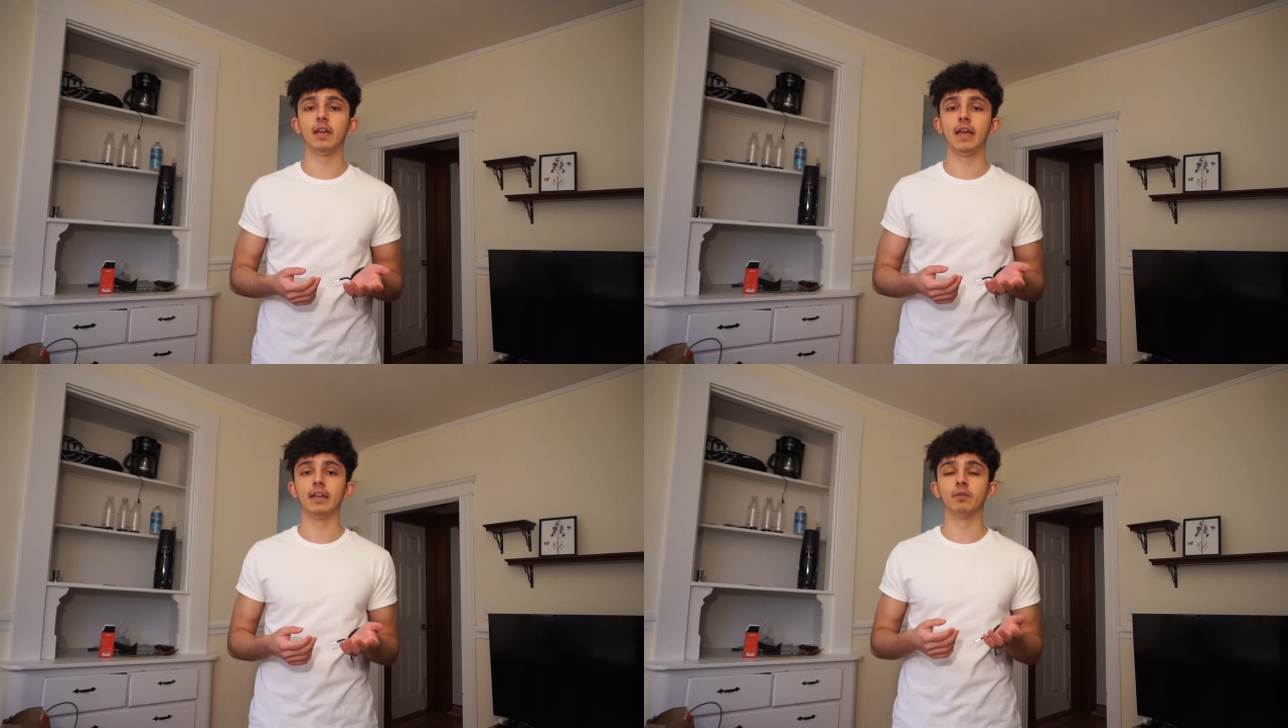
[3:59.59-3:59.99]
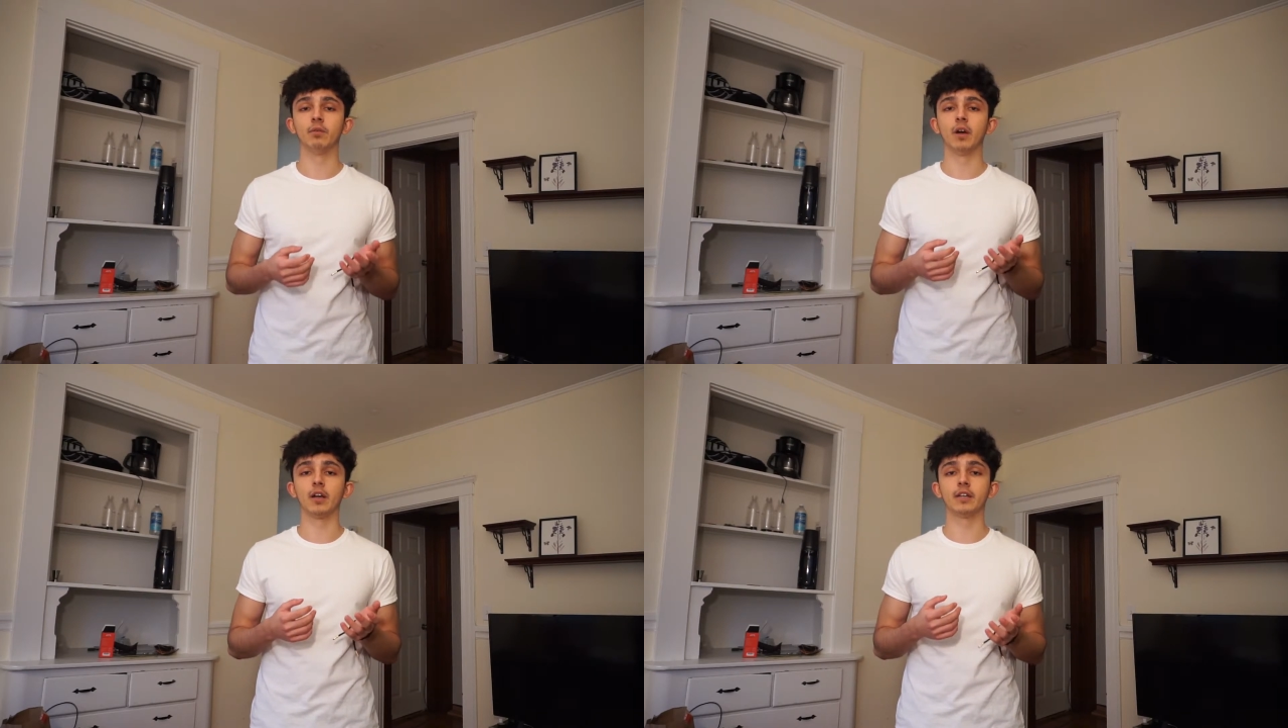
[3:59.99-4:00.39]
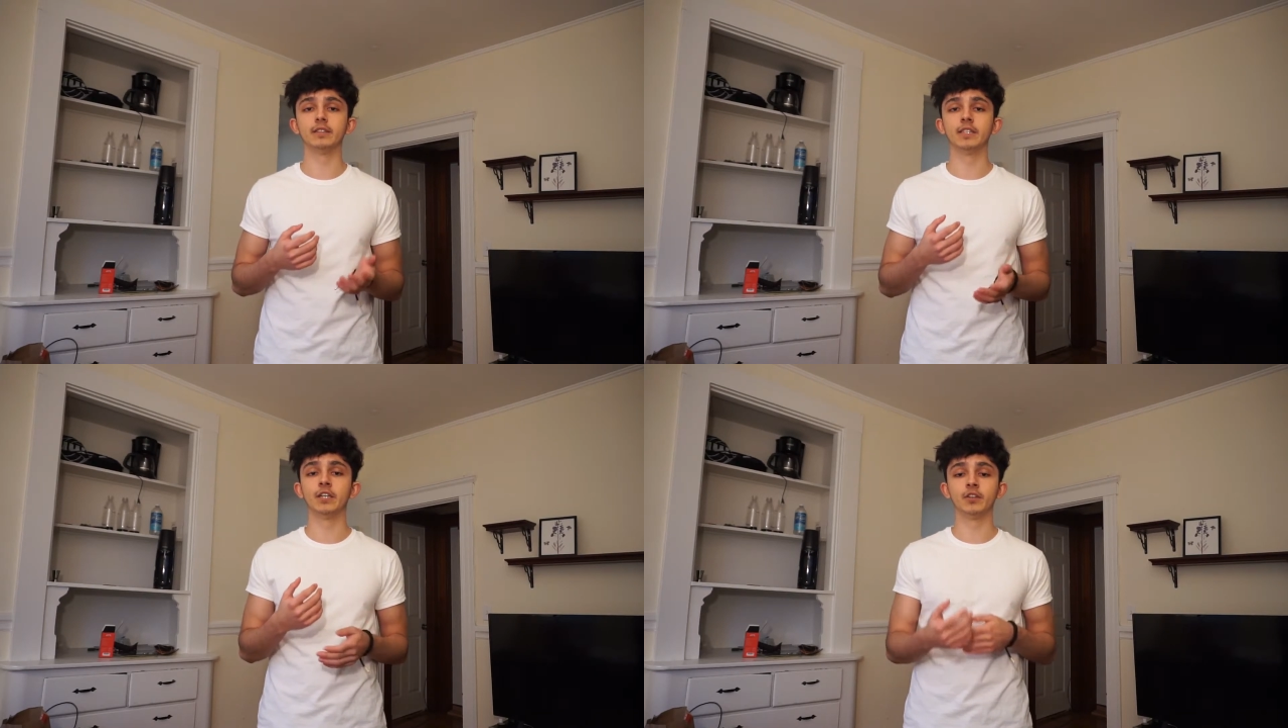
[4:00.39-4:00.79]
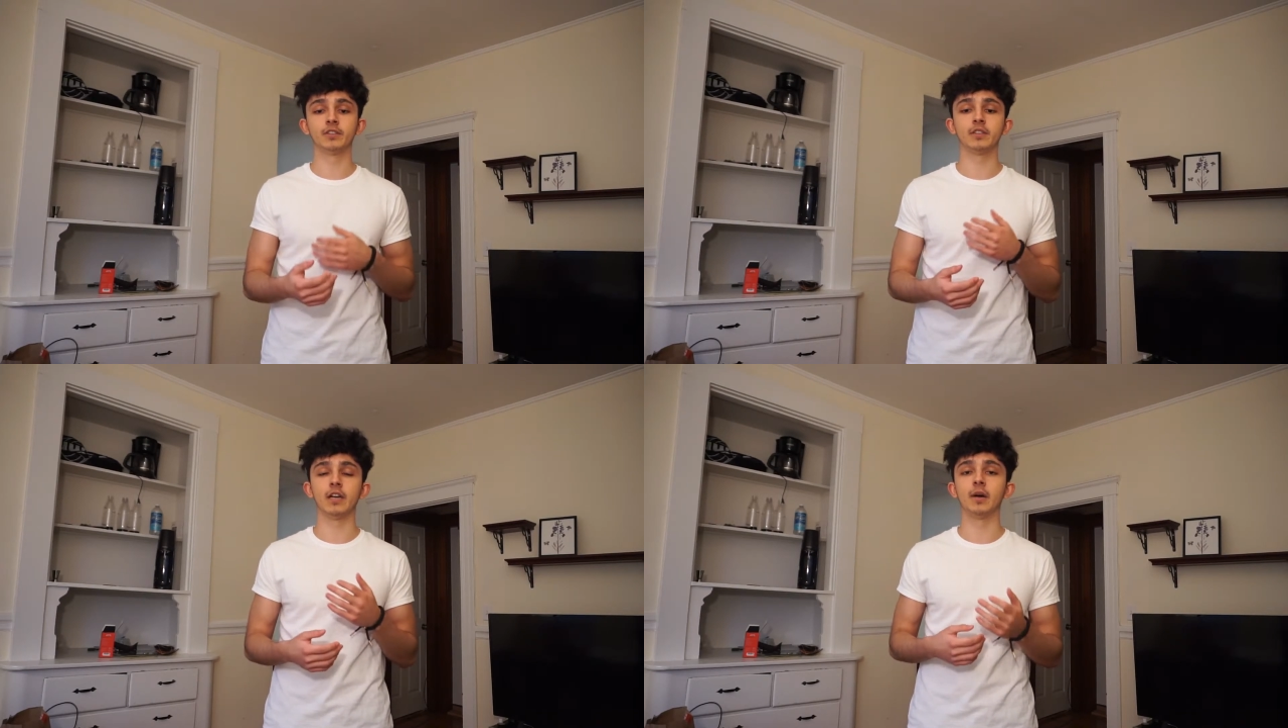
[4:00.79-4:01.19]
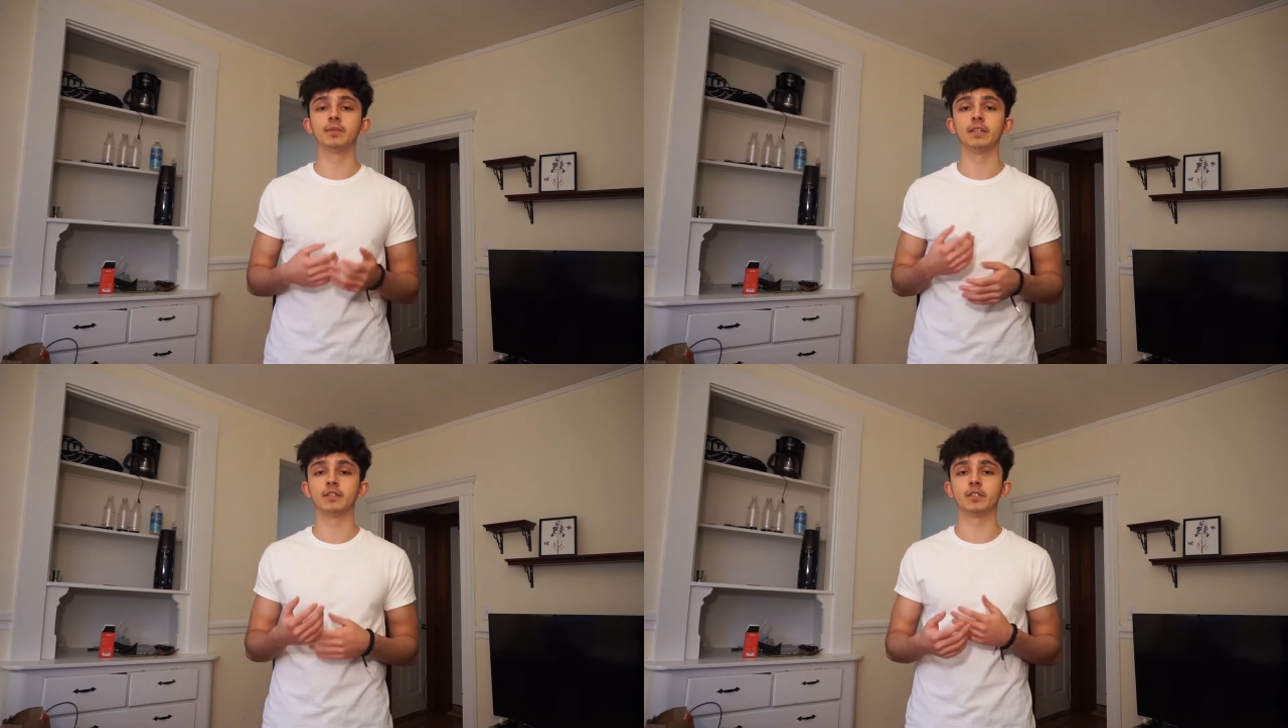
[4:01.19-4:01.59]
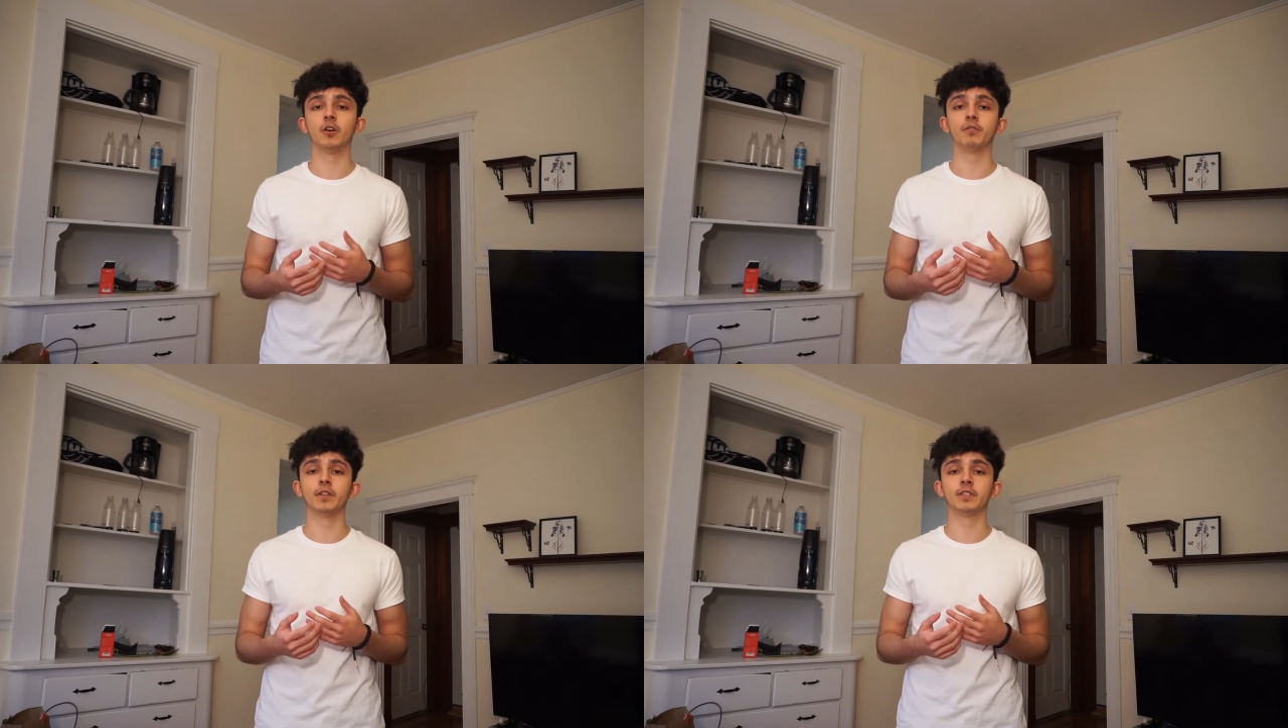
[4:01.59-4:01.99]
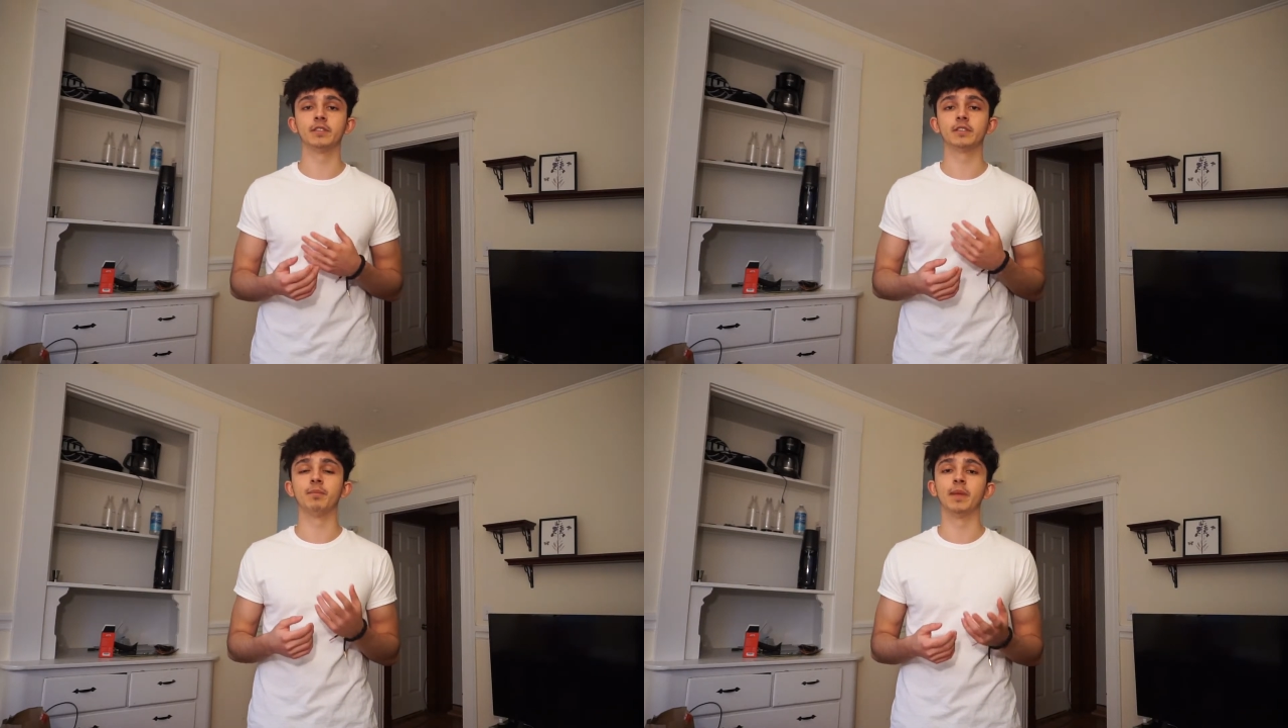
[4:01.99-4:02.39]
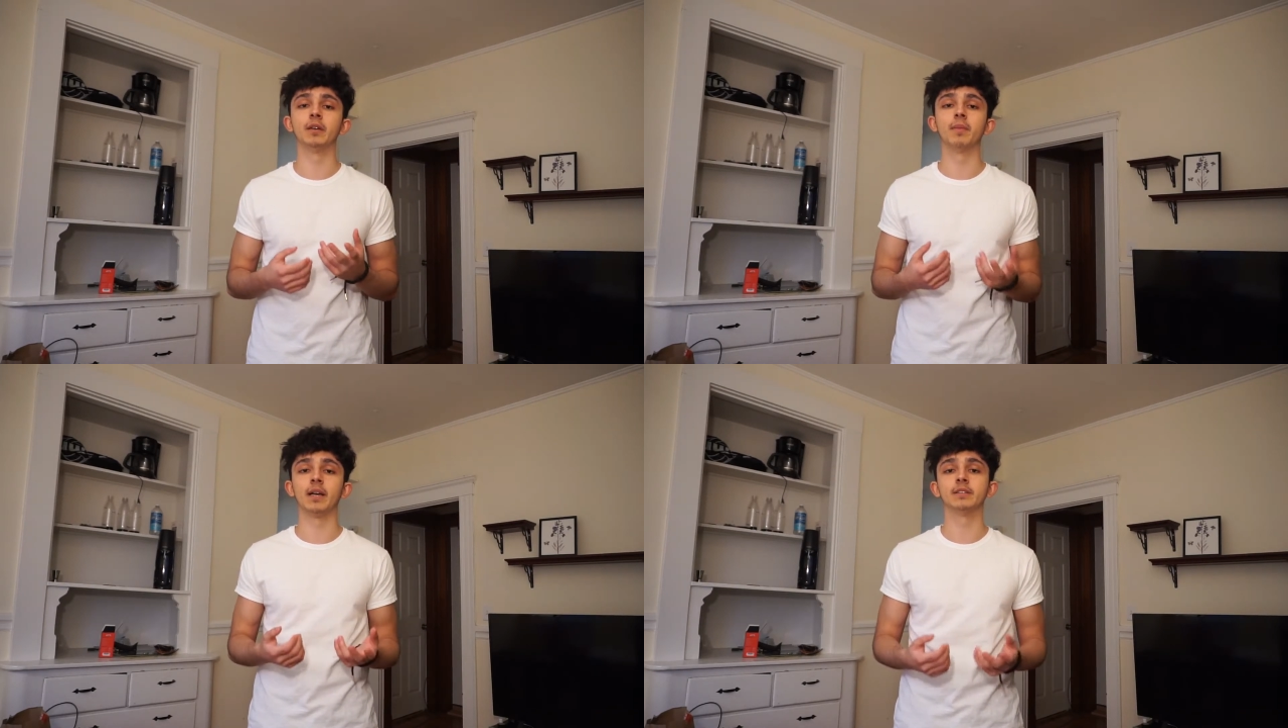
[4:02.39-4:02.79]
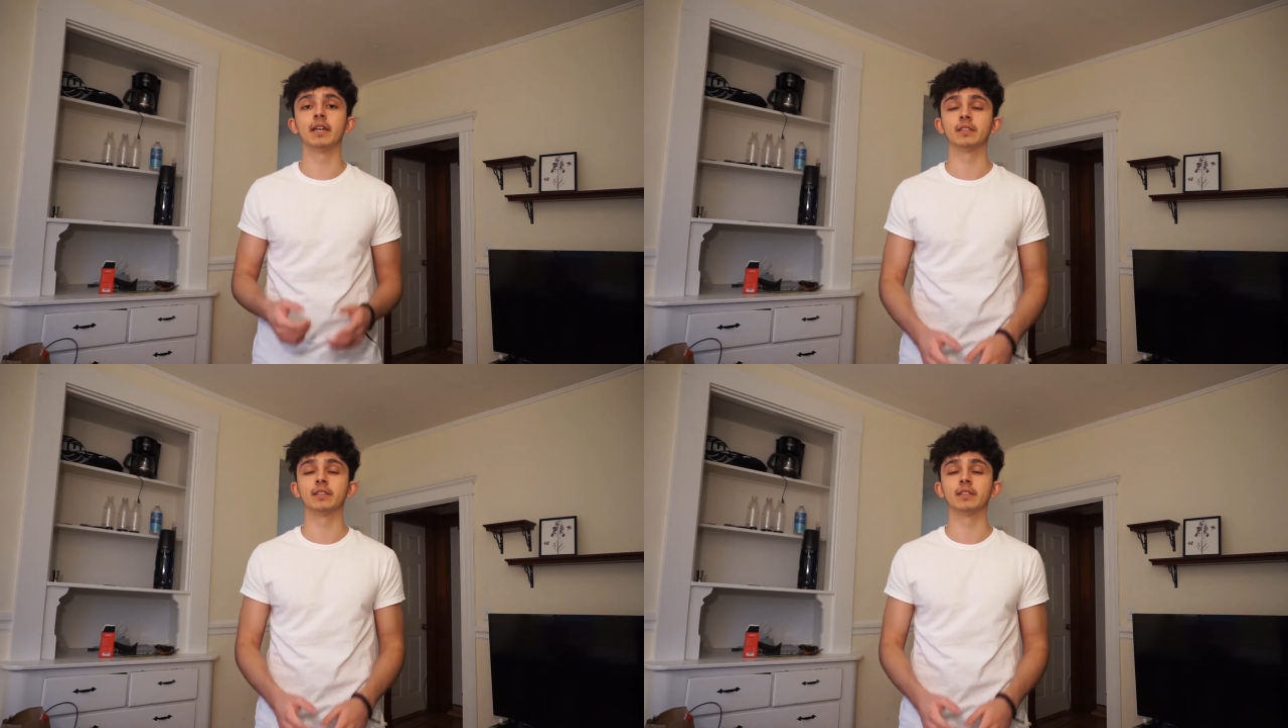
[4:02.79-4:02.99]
and it continuously updates the coefficients to minimize that